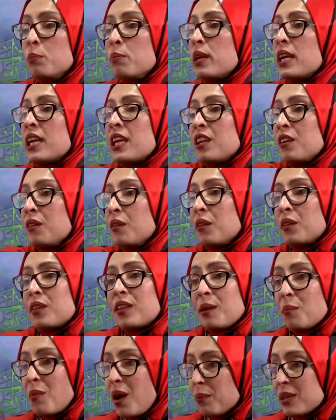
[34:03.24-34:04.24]
being in
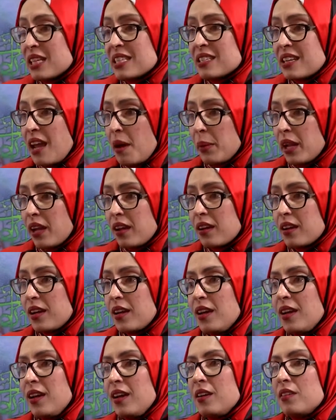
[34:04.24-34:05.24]
their mommy's stomach
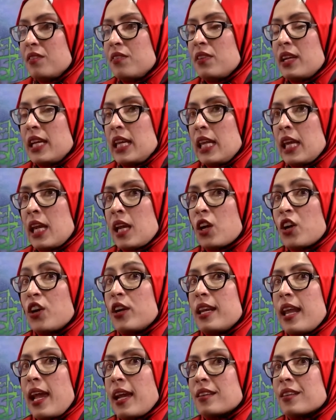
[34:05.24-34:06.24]
yes. feeling
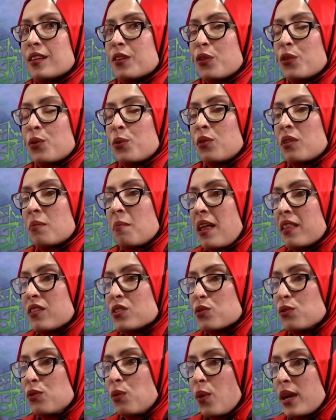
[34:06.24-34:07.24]
connected through the
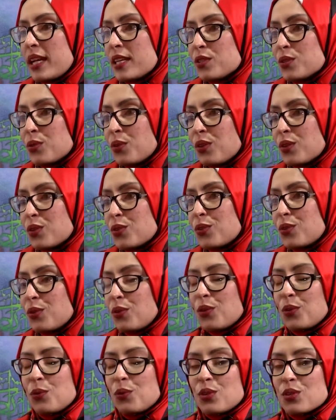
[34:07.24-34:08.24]
mother's voice through the,
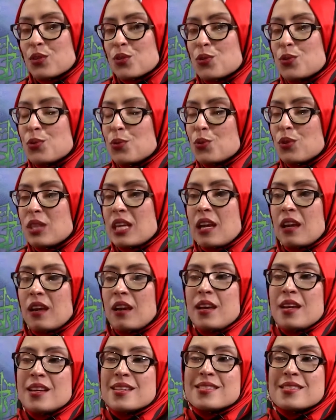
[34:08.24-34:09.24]
through the soothing
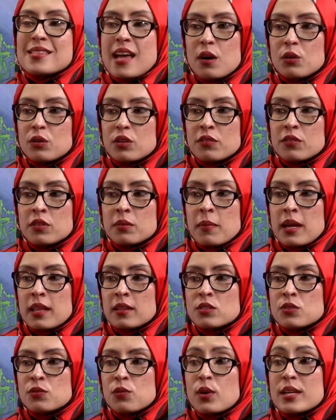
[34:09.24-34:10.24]
sound of the
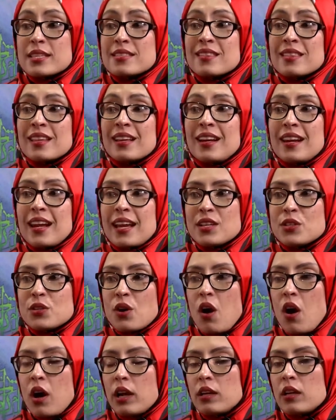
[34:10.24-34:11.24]
mother's voice and then later
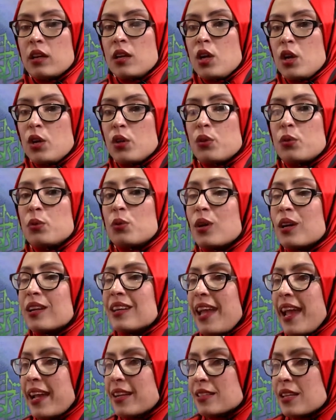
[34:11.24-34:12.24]
on through
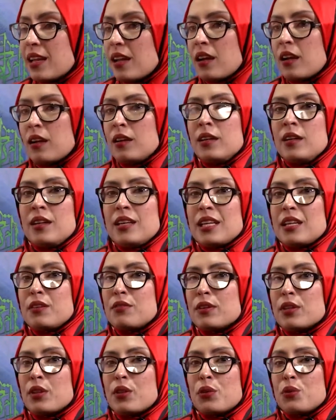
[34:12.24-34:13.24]
connecting
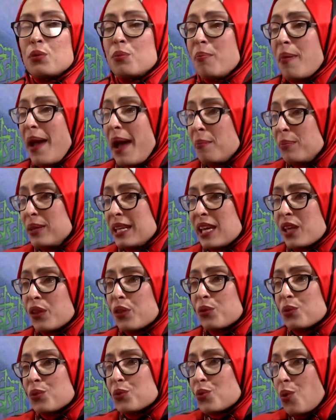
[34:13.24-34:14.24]
even through babbling
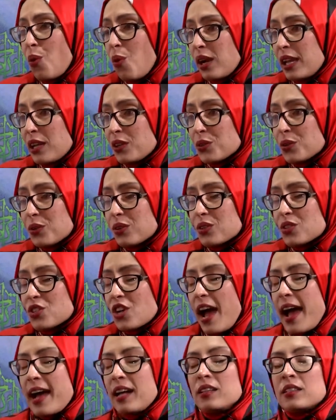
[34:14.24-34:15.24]
through talking to the
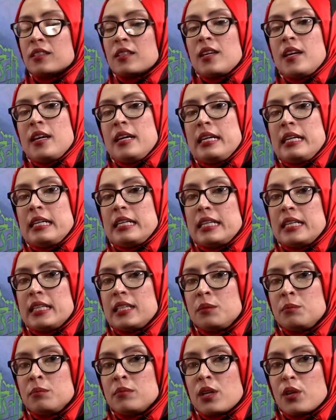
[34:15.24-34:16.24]
child
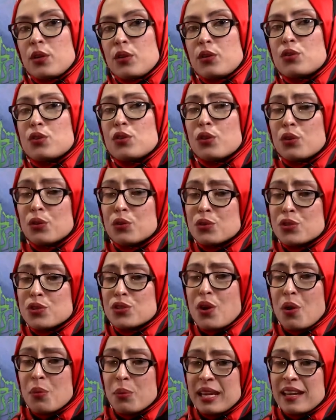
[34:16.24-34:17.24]
um, through
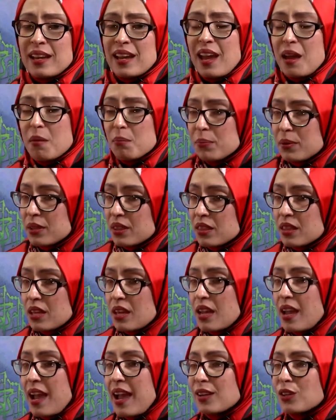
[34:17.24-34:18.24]
showing
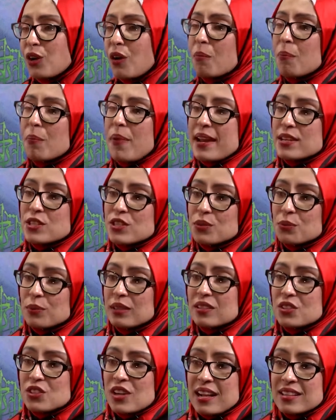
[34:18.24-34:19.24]
empathy and compassion
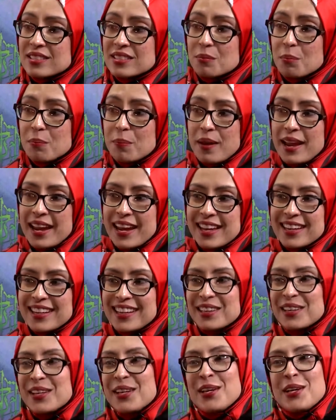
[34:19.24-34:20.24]
when the child's in mm. pain
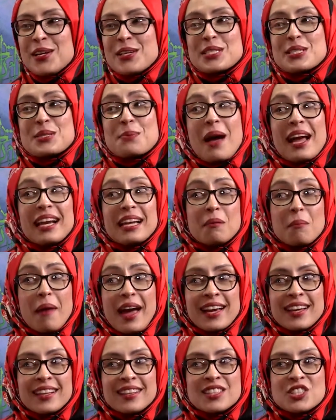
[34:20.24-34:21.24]
and smiling
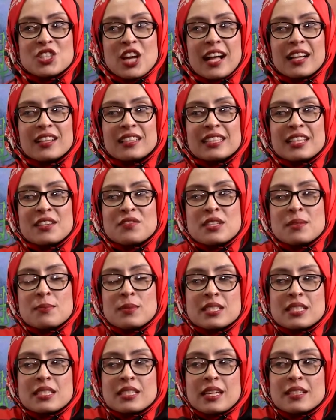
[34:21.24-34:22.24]
back at the child it gives them
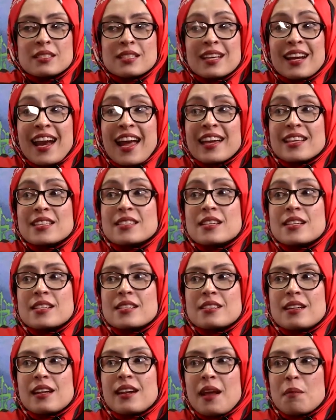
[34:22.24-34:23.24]
the sense that i
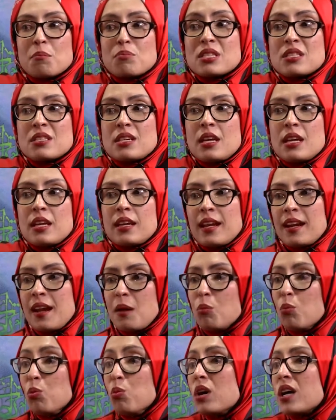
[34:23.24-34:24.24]
exist and i'm seen and
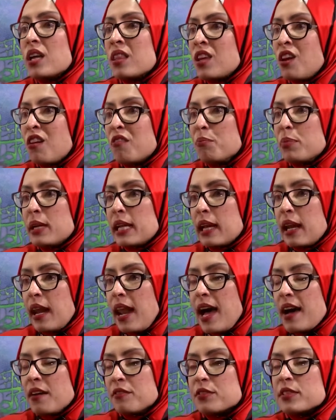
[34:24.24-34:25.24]
i'm worthy of being yes.
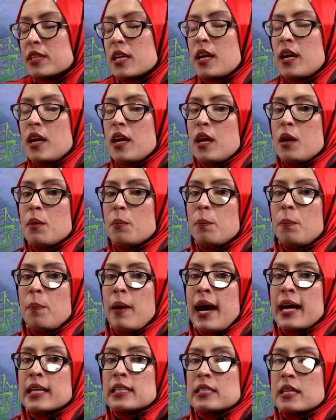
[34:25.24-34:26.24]
loved
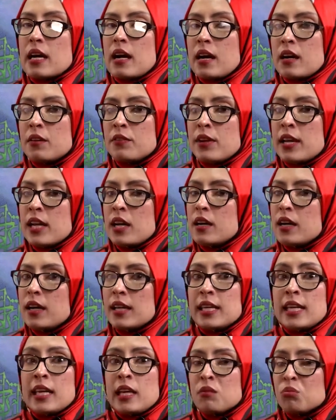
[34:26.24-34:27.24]
but uh, very
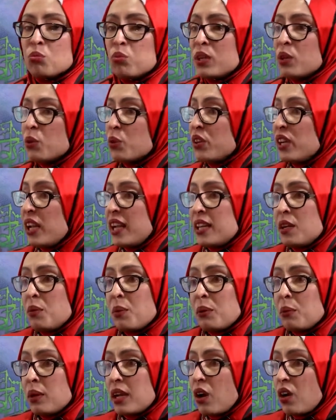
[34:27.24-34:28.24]
early, we already,
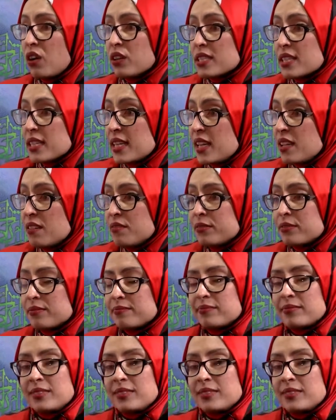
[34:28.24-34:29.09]
when we conceive,